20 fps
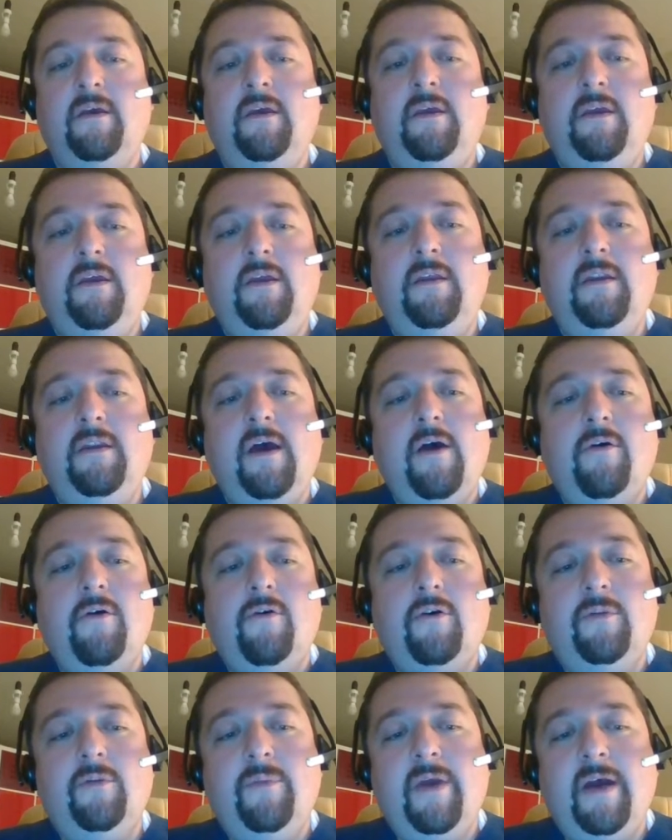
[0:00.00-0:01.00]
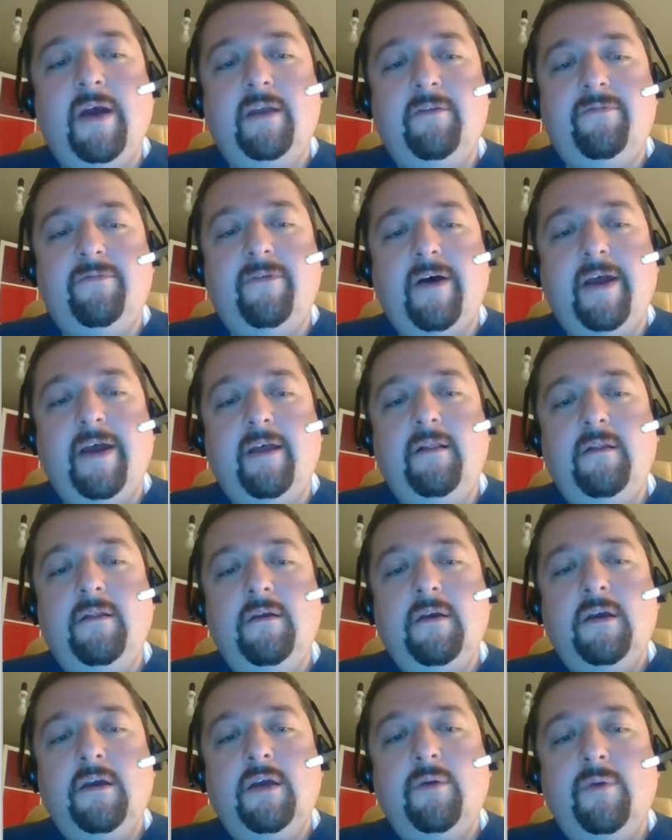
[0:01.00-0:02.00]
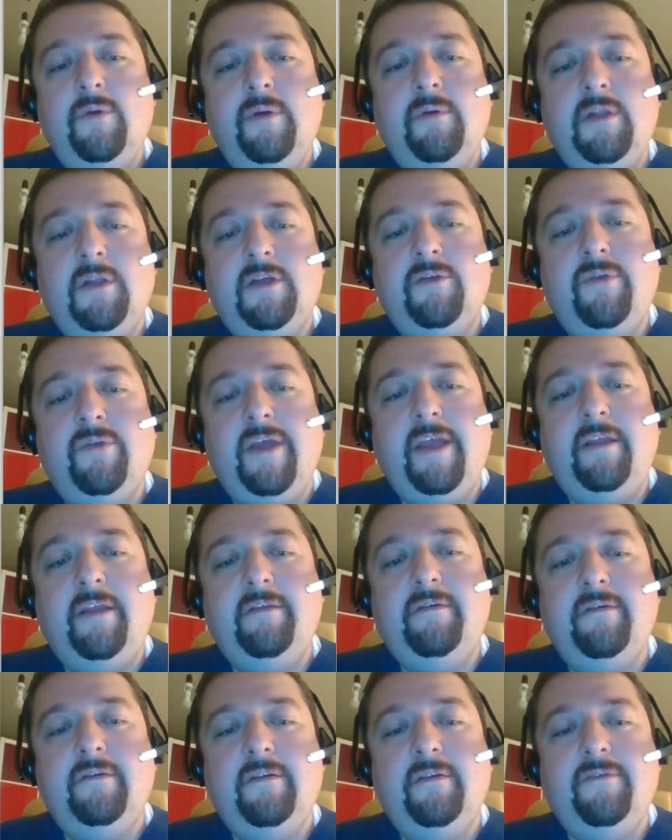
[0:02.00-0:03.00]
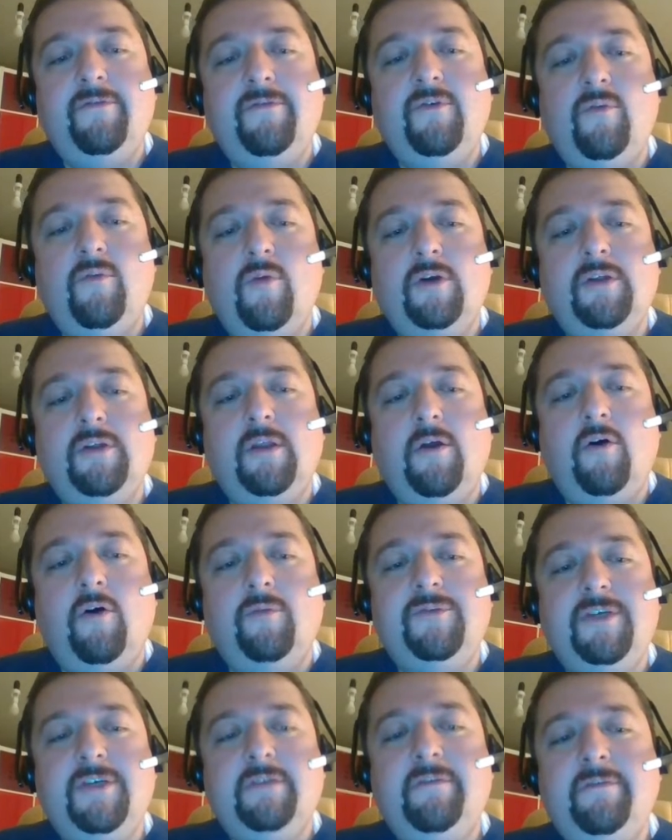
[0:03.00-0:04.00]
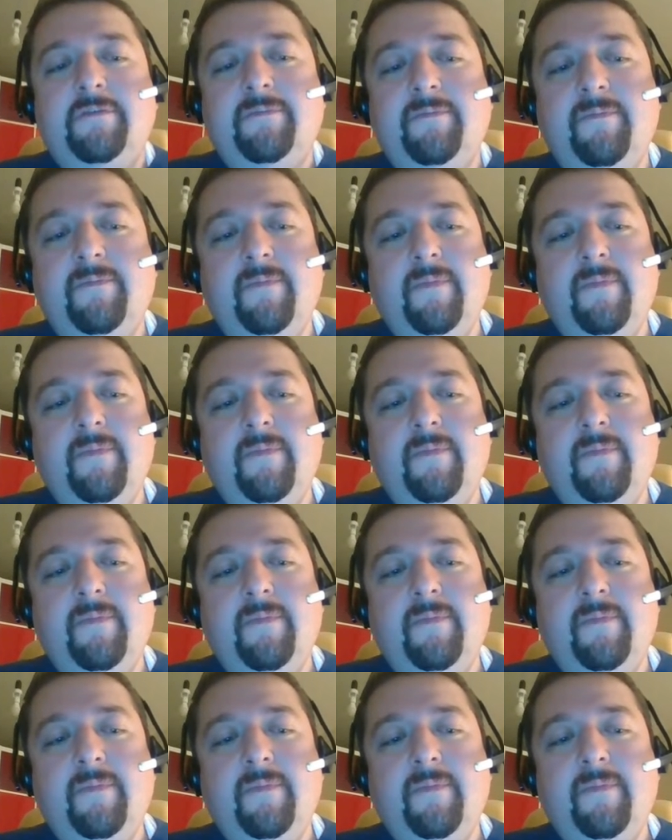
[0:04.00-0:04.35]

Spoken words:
In our code behind file, we will create the view model object.